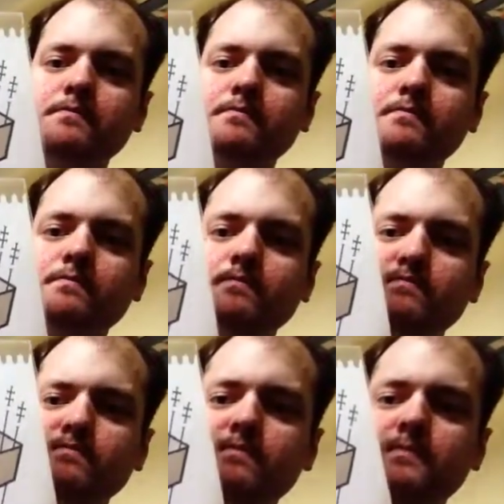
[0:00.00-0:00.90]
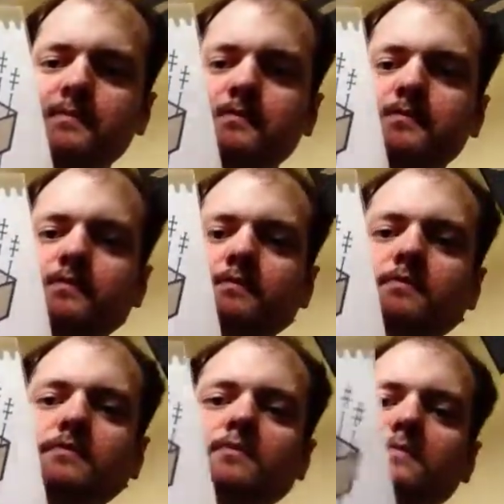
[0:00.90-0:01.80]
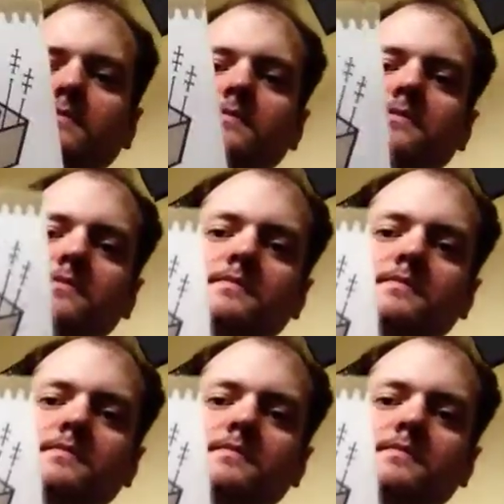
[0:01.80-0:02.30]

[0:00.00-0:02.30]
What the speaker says: (no one is talking)